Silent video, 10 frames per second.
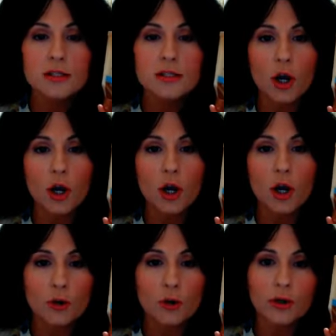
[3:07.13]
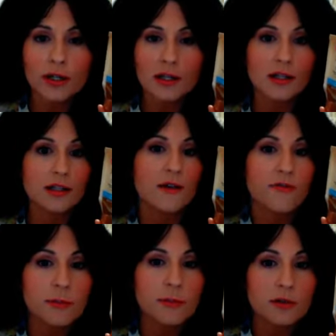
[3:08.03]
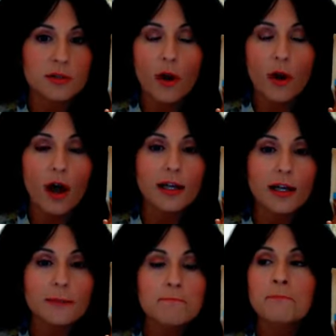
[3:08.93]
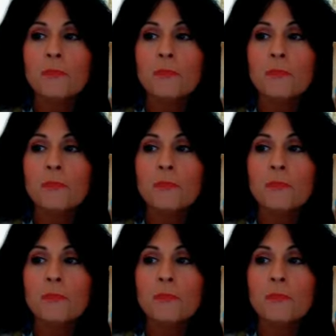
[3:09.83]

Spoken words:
So it is a fabulous product.